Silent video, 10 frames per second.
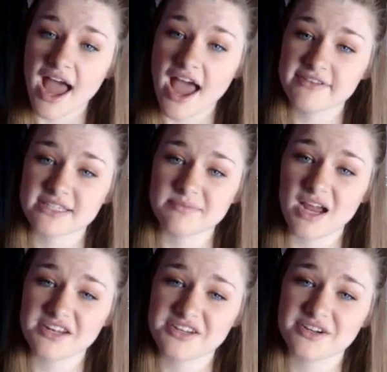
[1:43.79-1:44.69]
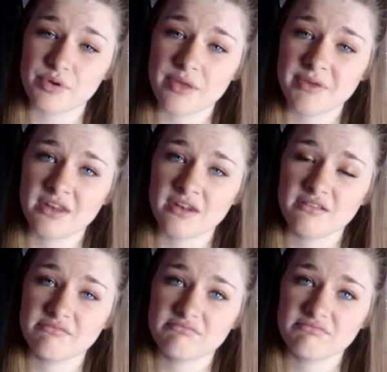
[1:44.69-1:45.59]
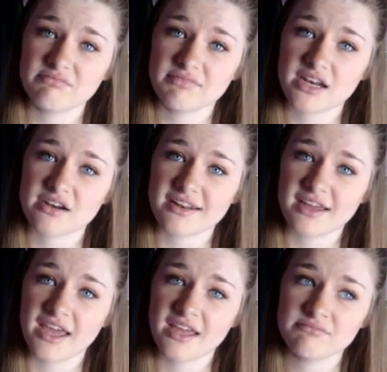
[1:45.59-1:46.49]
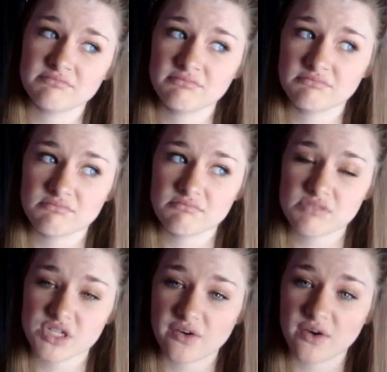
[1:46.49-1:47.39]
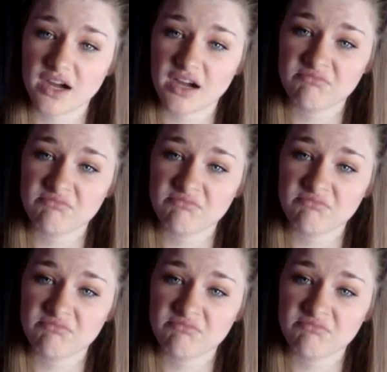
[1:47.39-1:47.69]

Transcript: I have a sleep doctor appointment later today, so